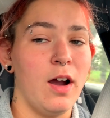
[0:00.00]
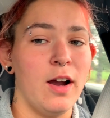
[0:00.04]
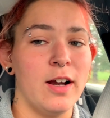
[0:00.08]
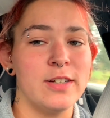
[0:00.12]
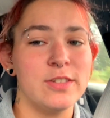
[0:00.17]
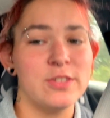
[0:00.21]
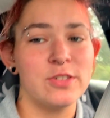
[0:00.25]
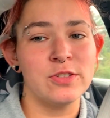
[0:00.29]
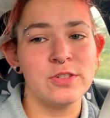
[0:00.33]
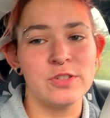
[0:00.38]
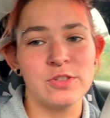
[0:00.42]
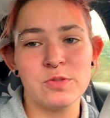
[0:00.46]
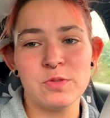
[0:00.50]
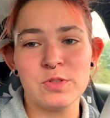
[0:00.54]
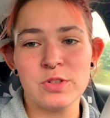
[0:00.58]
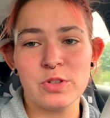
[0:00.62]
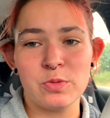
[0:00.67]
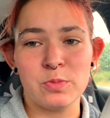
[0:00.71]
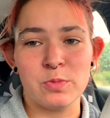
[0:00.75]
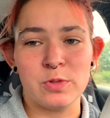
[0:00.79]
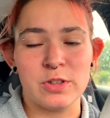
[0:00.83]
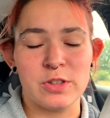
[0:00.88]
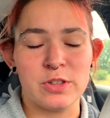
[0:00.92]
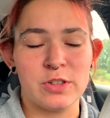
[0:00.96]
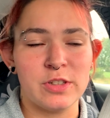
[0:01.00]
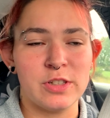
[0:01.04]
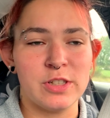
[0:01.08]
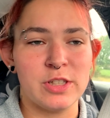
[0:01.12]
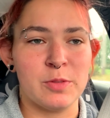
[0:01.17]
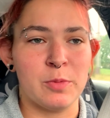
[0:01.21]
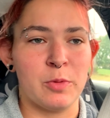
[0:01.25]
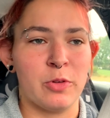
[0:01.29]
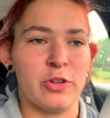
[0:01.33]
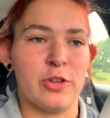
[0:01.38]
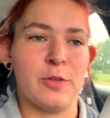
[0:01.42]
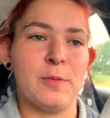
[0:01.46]
Alright, so this was originally
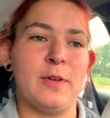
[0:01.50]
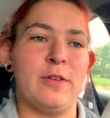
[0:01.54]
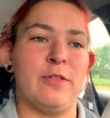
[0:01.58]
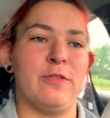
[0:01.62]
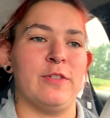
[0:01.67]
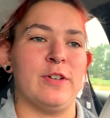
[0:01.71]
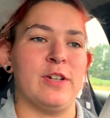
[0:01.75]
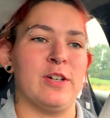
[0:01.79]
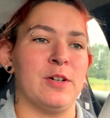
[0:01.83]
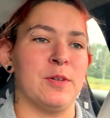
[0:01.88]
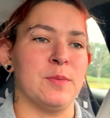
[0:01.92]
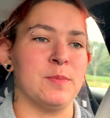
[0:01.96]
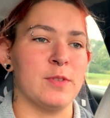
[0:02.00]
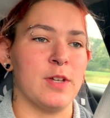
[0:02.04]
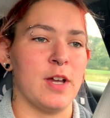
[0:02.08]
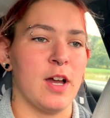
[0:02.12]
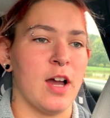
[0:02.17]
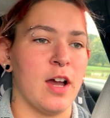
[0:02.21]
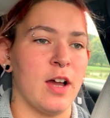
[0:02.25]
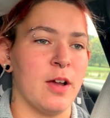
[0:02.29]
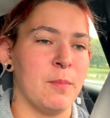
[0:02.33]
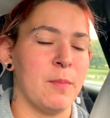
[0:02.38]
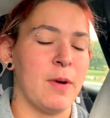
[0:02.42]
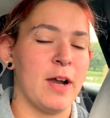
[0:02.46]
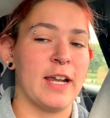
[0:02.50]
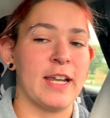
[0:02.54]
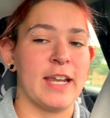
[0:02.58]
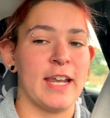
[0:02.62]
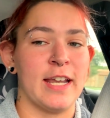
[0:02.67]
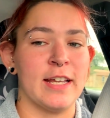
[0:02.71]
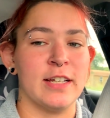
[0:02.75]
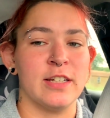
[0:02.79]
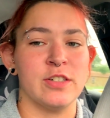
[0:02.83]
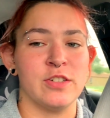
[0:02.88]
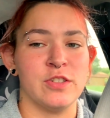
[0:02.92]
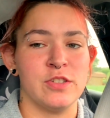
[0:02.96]
supposed to be filmed on my
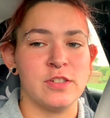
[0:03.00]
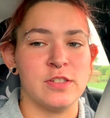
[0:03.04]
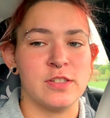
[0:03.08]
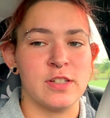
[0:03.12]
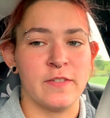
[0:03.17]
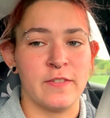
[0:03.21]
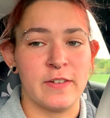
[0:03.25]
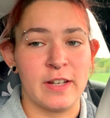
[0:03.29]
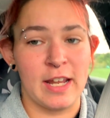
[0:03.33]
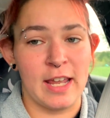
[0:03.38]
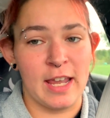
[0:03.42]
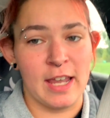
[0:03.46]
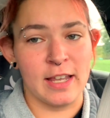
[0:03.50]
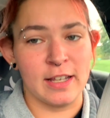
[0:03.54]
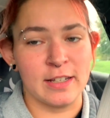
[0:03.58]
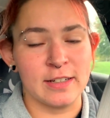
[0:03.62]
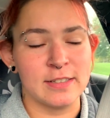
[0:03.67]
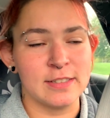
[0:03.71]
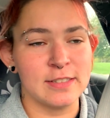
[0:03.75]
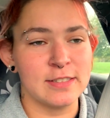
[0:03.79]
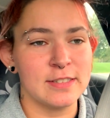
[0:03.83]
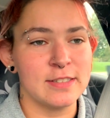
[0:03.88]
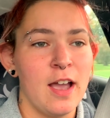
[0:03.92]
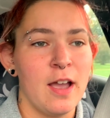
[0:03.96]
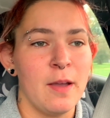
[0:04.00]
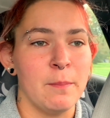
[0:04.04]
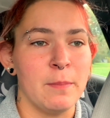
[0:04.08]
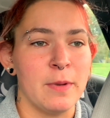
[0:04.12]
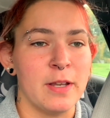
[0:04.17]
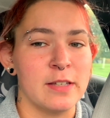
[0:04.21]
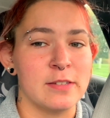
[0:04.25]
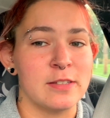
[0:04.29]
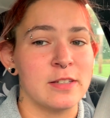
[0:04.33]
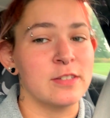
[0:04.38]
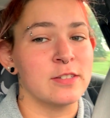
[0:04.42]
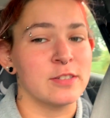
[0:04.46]
Canon G7X
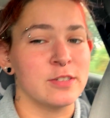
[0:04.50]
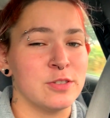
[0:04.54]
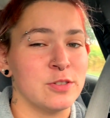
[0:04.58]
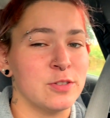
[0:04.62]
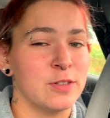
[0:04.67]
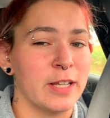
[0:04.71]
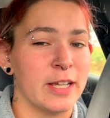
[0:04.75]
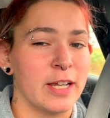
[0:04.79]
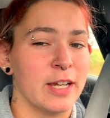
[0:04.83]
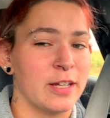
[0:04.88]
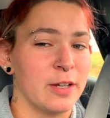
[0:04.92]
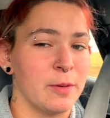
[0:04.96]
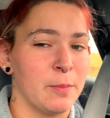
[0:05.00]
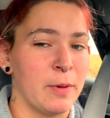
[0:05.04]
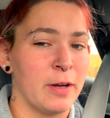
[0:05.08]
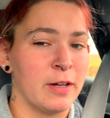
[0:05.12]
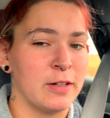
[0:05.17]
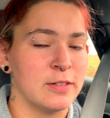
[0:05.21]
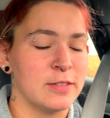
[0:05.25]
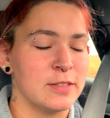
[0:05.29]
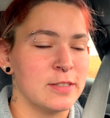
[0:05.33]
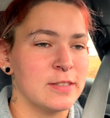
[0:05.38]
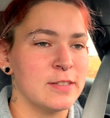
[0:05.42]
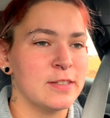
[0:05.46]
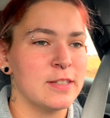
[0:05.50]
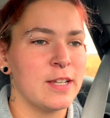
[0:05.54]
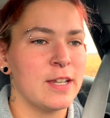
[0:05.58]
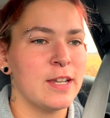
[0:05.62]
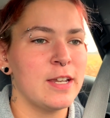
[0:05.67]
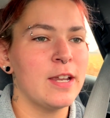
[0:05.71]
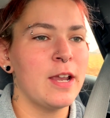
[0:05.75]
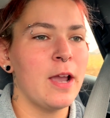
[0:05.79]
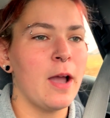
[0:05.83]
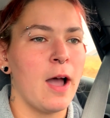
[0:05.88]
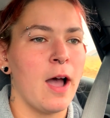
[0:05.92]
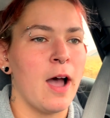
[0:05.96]
because I was going to do like a comparison
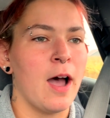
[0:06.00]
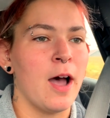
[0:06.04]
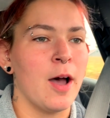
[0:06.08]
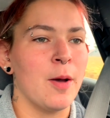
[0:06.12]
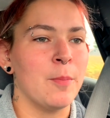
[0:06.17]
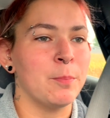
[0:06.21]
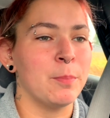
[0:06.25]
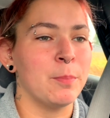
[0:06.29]
thing, um,